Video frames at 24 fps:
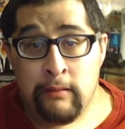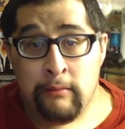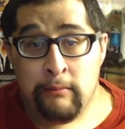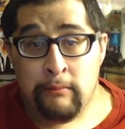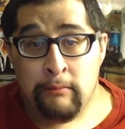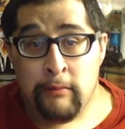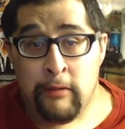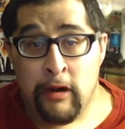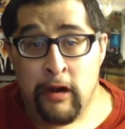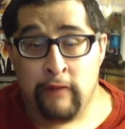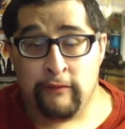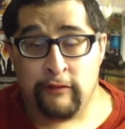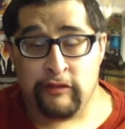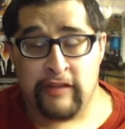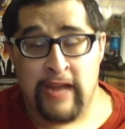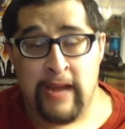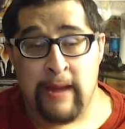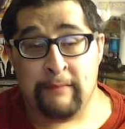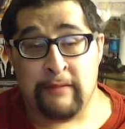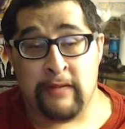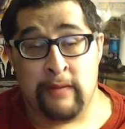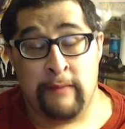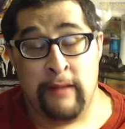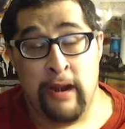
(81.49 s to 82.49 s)
Marvel's
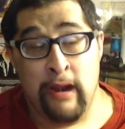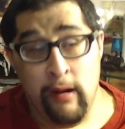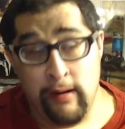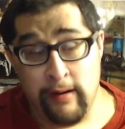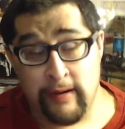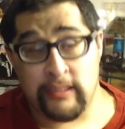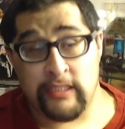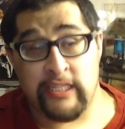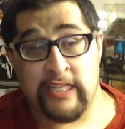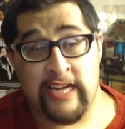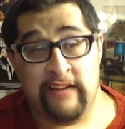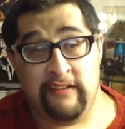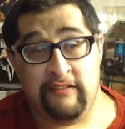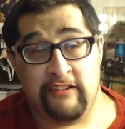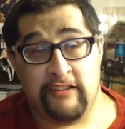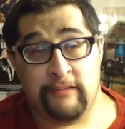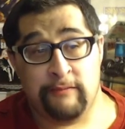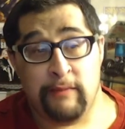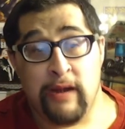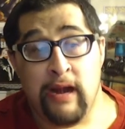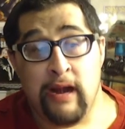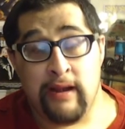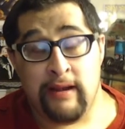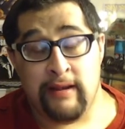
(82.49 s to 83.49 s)
Captain America TV
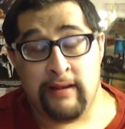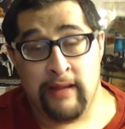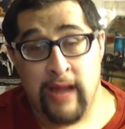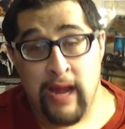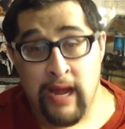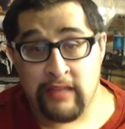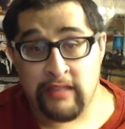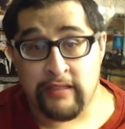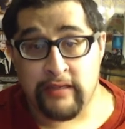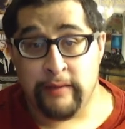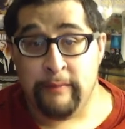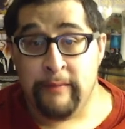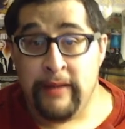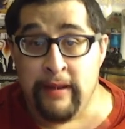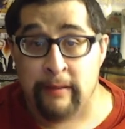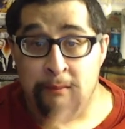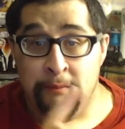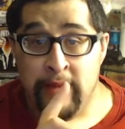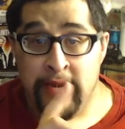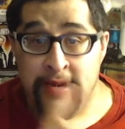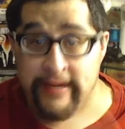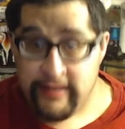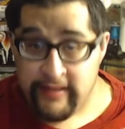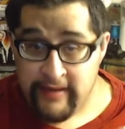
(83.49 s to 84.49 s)
spot. That's gonna be
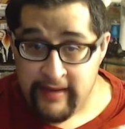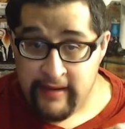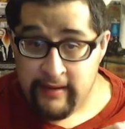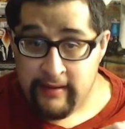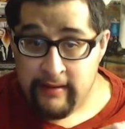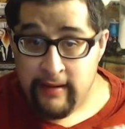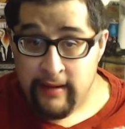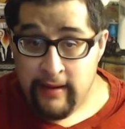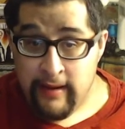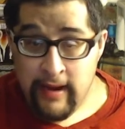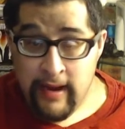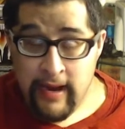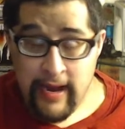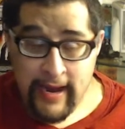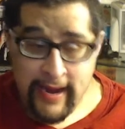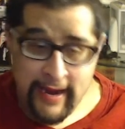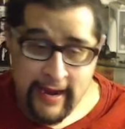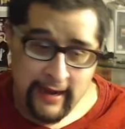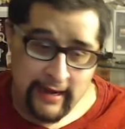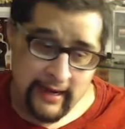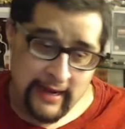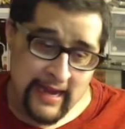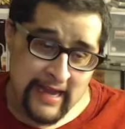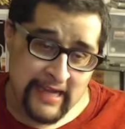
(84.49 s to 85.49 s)
amazing.
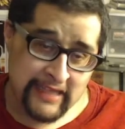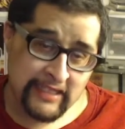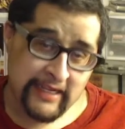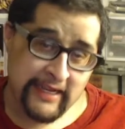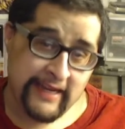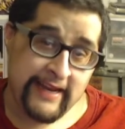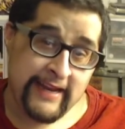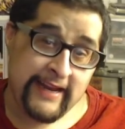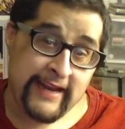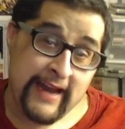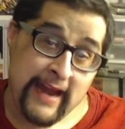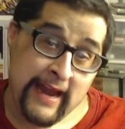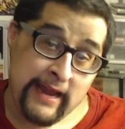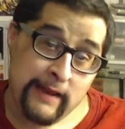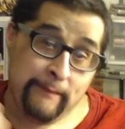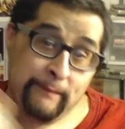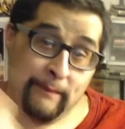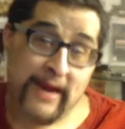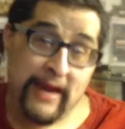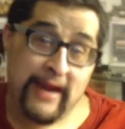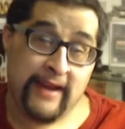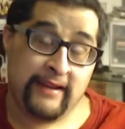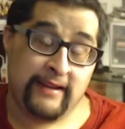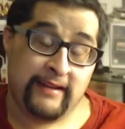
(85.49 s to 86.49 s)
And lastly, the
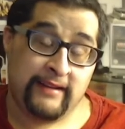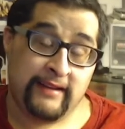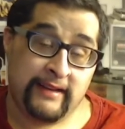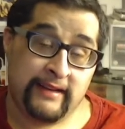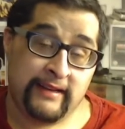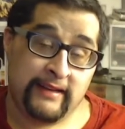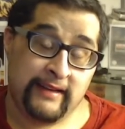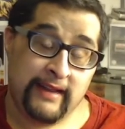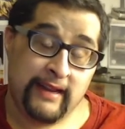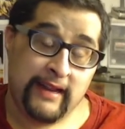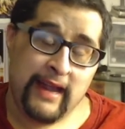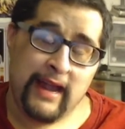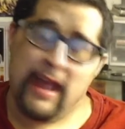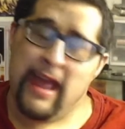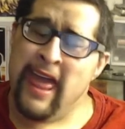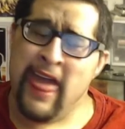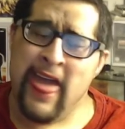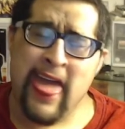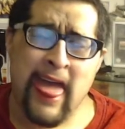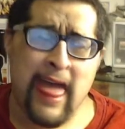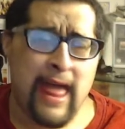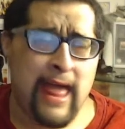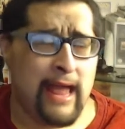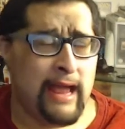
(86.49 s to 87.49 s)
Independence,
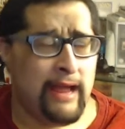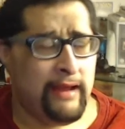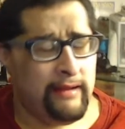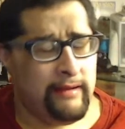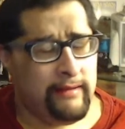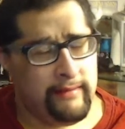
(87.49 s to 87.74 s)
yeah,